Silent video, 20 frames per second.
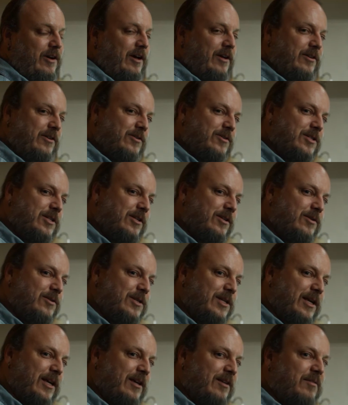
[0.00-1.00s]
not used to
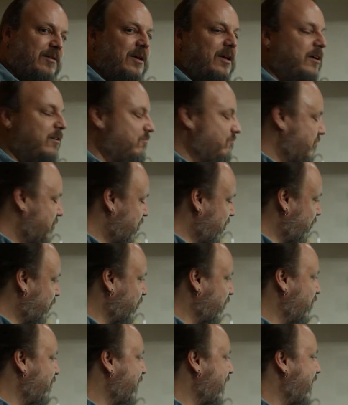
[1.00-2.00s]
using it, don't
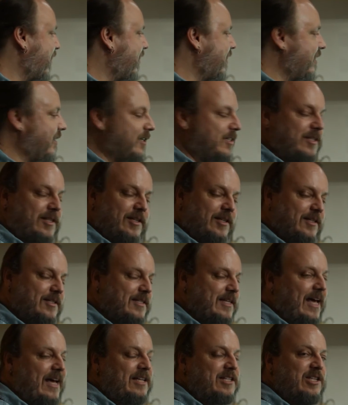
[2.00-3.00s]
worry about it. It's the
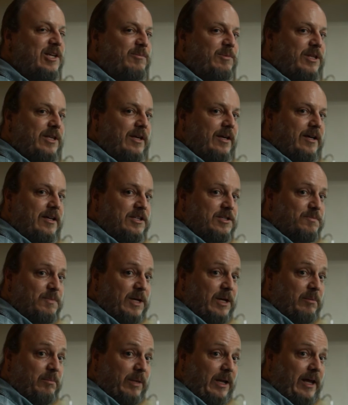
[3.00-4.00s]
exact same thing as
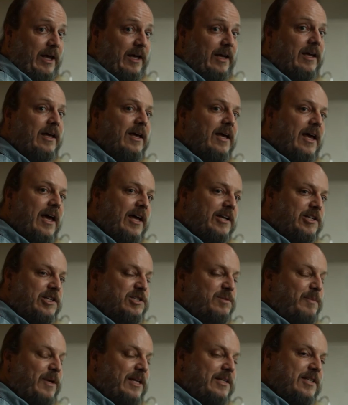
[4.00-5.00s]
being blank. It
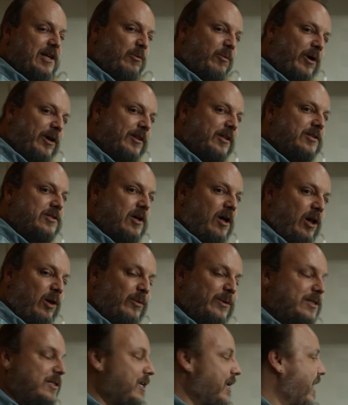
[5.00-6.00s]
just means I want this
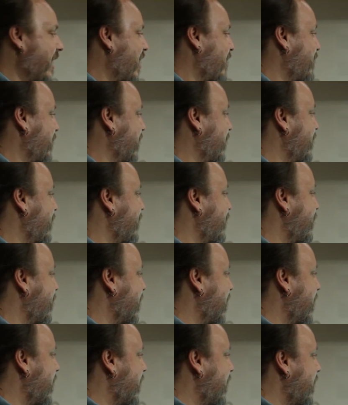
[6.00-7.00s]
always to happen.
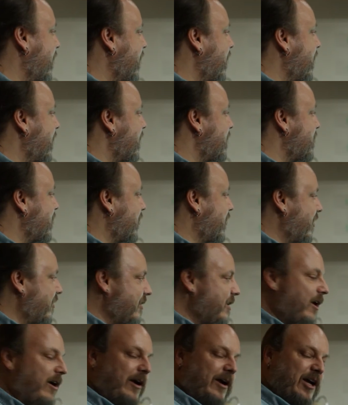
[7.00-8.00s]
So there
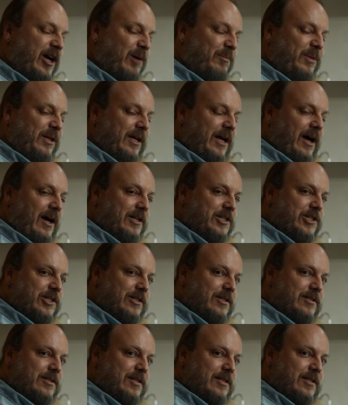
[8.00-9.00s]
you are, a couple of
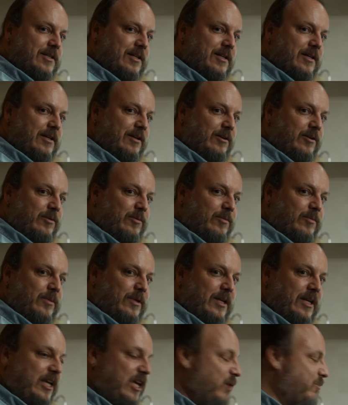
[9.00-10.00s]
gotchas to
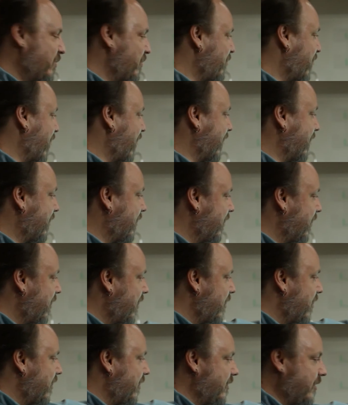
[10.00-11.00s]
keep in mind.
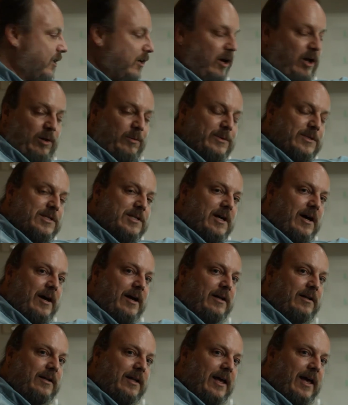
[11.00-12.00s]
The always
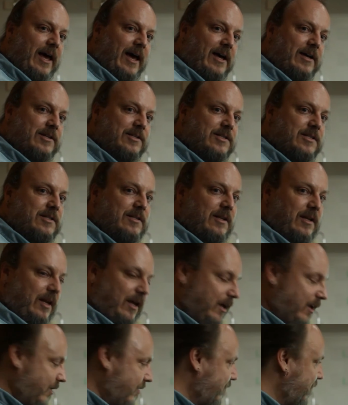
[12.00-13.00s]
tile acts
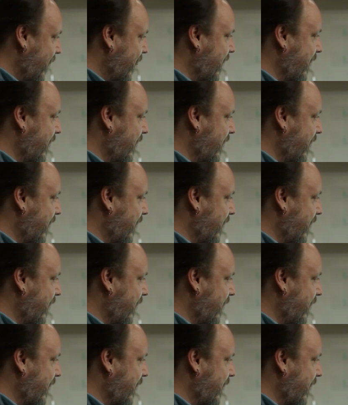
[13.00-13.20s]
like